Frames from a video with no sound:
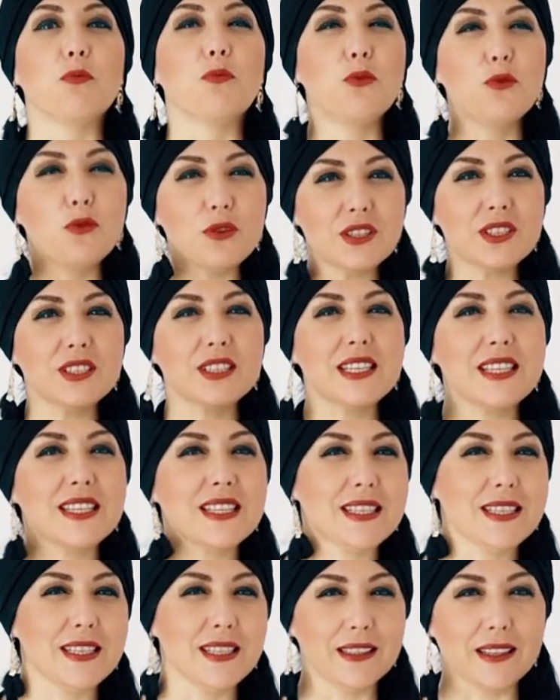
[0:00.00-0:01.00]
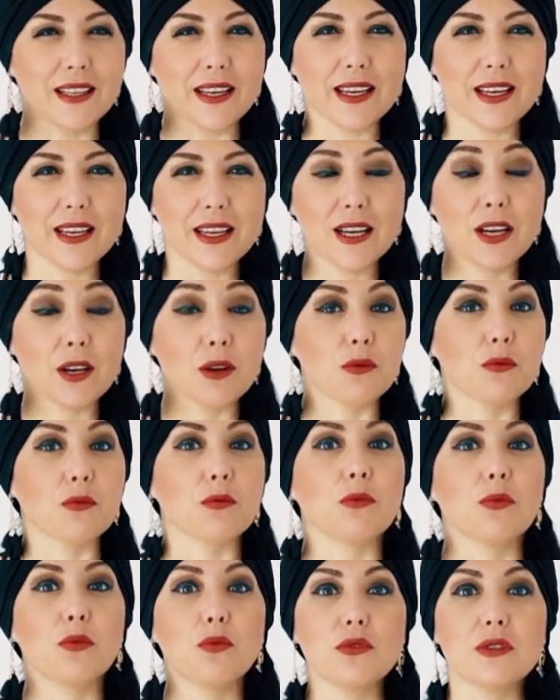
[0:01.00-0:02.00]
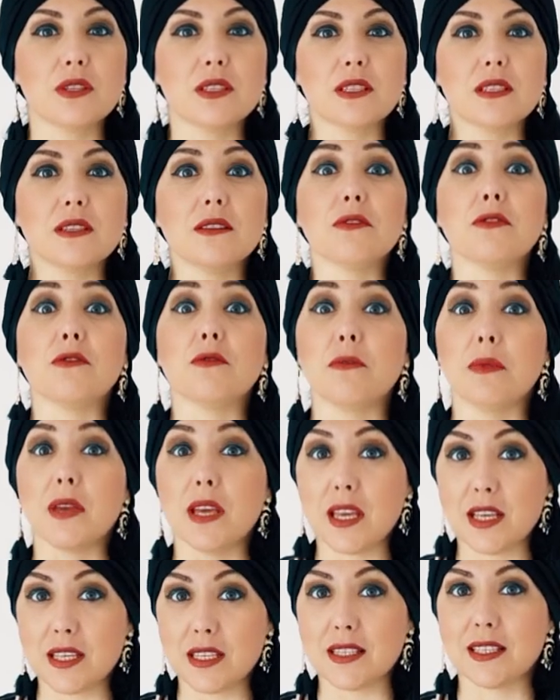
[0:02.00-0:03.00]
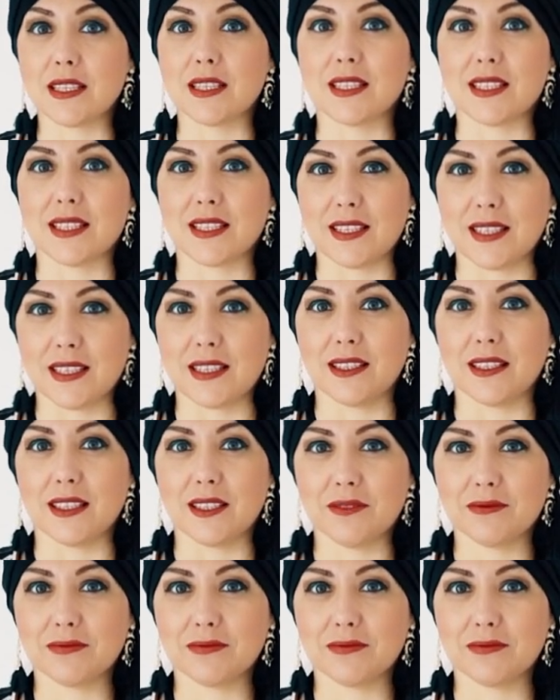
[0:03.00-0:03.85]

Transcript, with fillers: Be the power. Be one with the power.